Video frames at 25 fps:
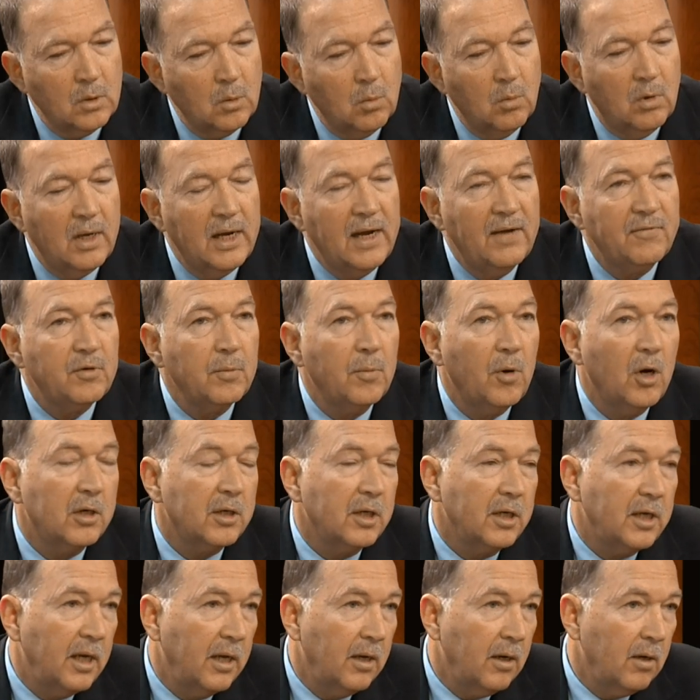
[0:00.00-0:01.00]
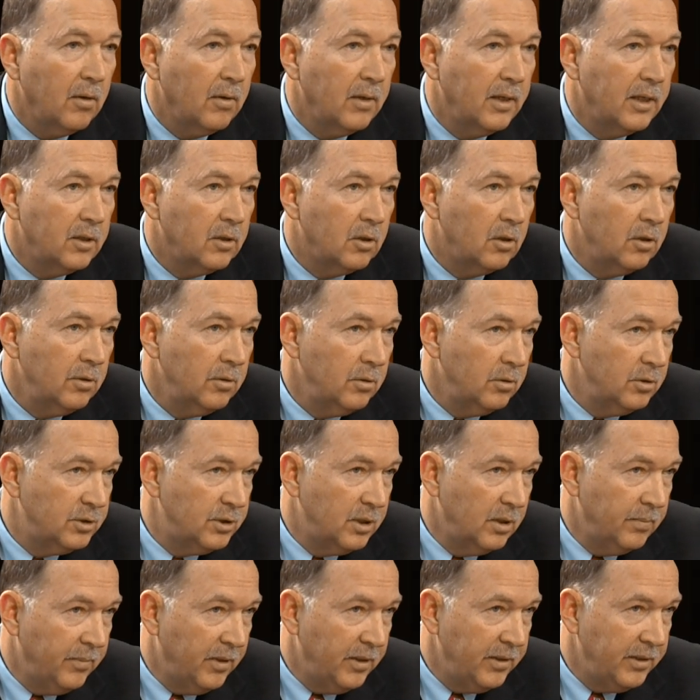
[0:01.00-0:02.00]
Well, aftermarket care
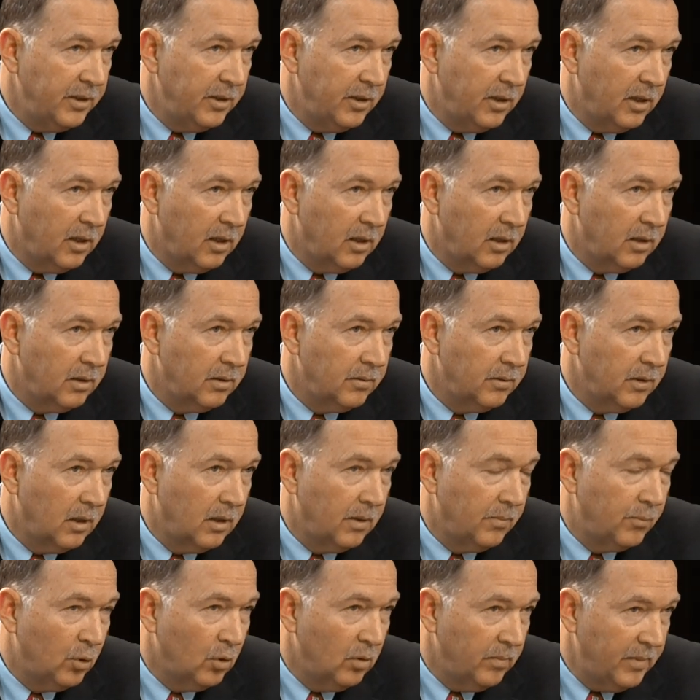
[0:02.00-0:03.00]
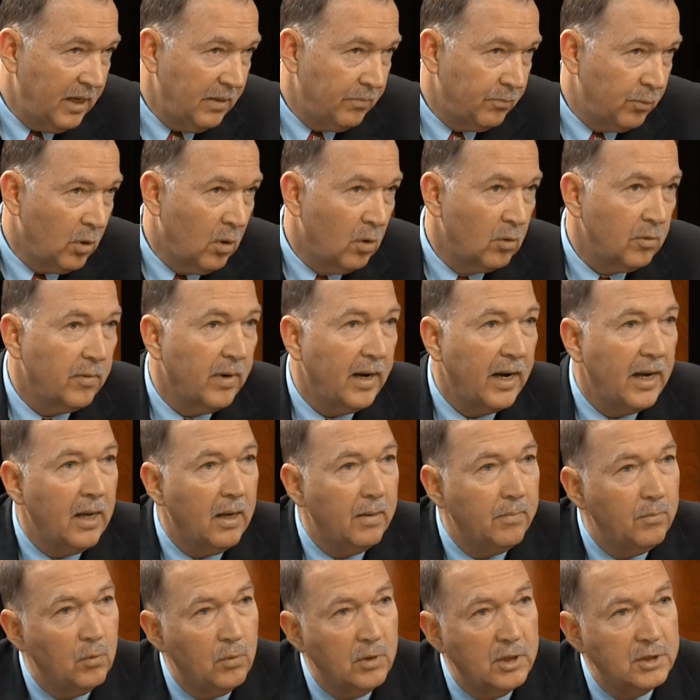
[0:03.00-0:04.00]
includes the Millionaire Pool Man
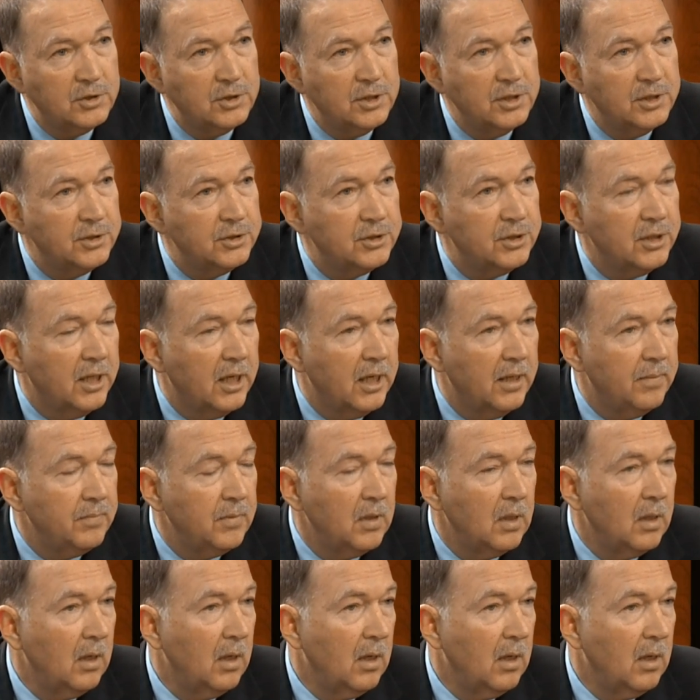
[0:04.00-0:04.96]
Program, which is a